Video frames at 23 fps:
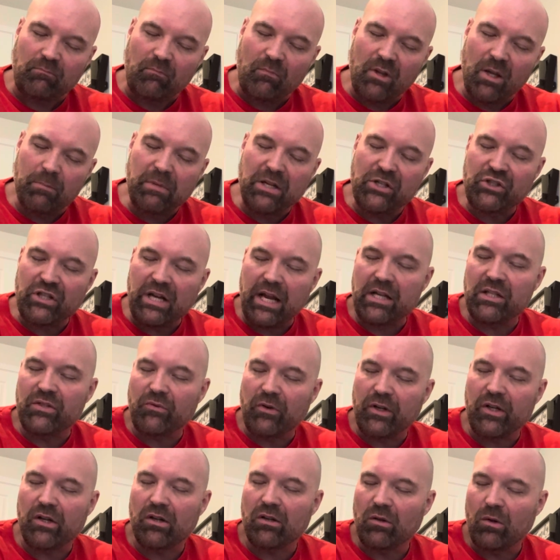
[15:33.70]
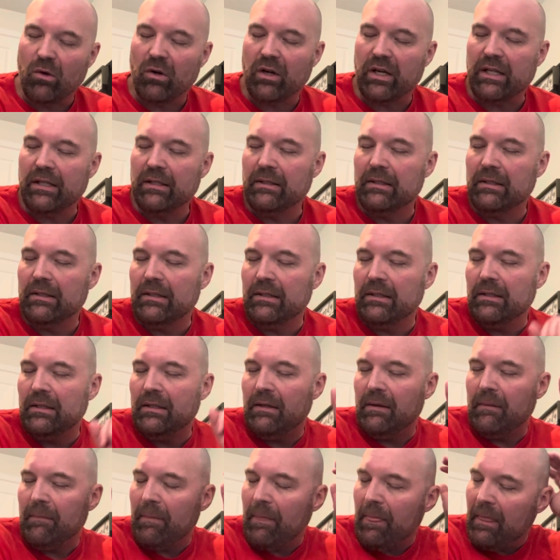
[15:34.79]
and be changed for your glory.
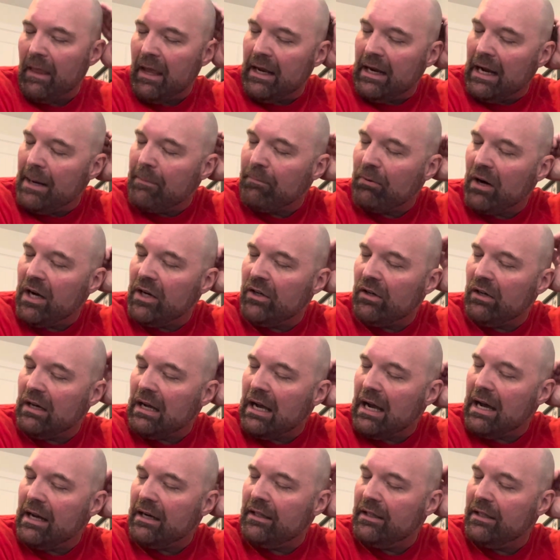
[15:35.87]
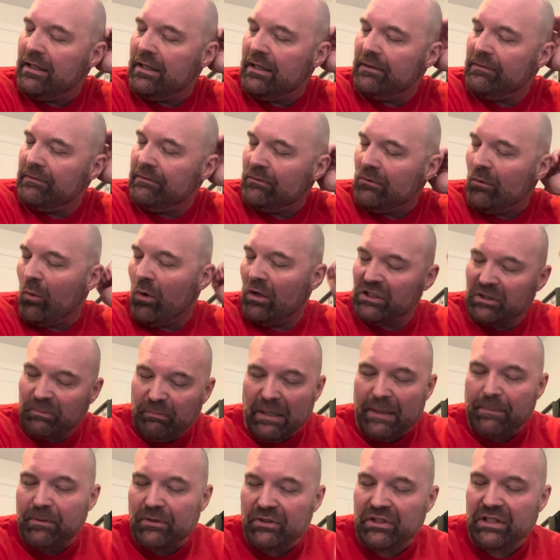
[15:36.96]
And I pray, dear God, and once
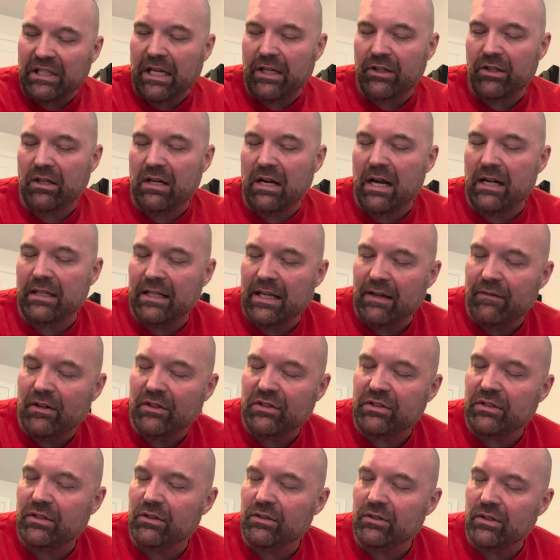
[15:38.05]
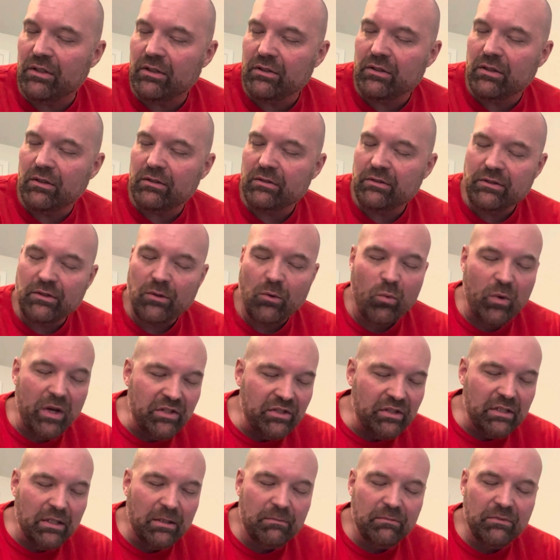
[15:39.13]
people see it, dear God, give us the
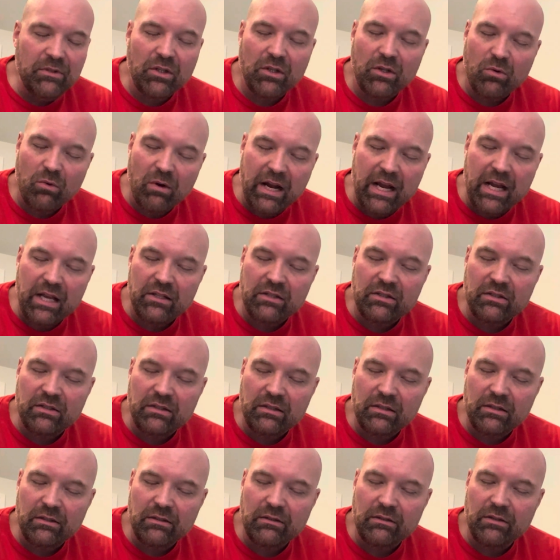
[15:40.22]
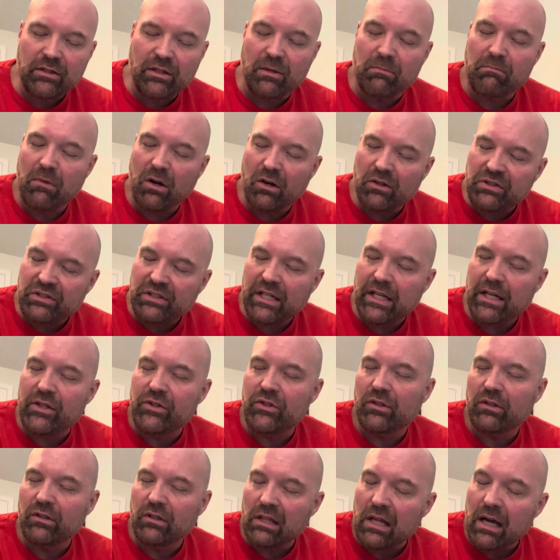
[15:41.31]
wisdom, the grace, your mercy and
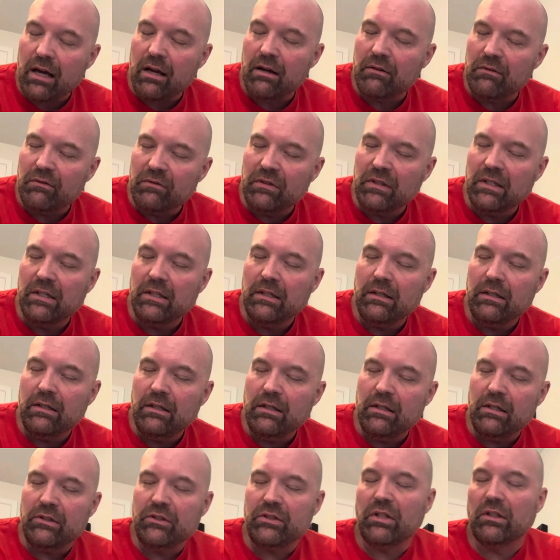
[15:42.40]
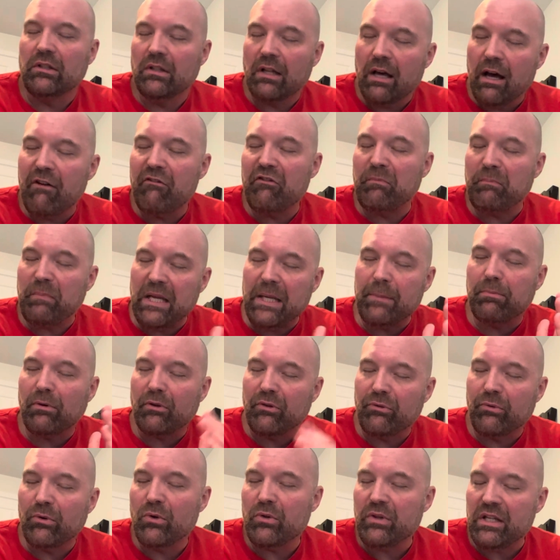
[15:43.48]
your love to love people
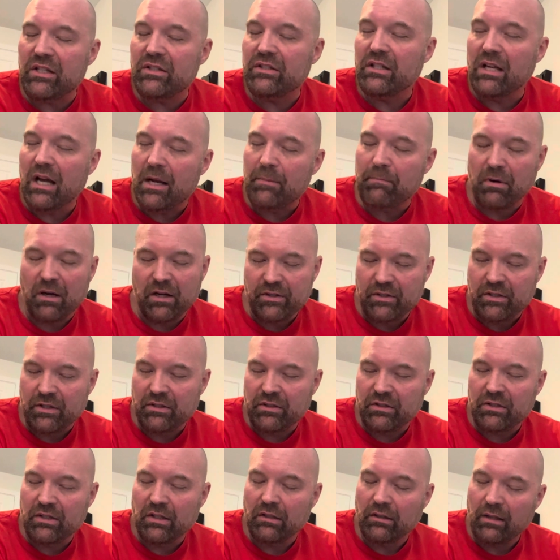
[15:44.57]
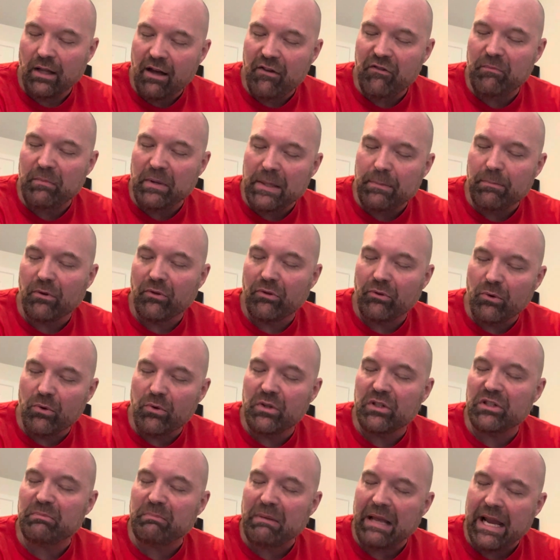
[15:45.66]
through these gut punches, to love people through
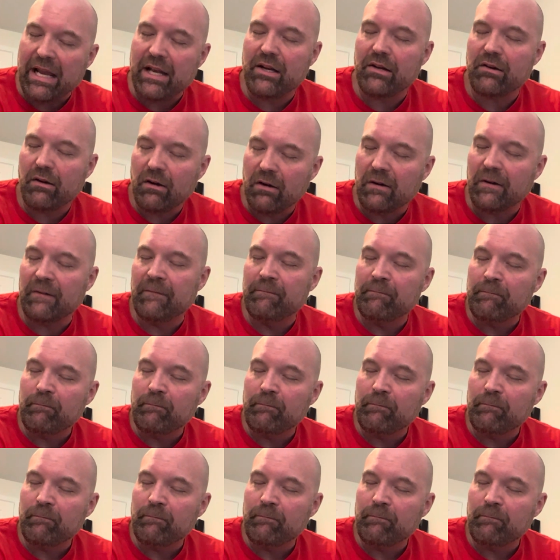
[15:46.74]
this pain and hurt.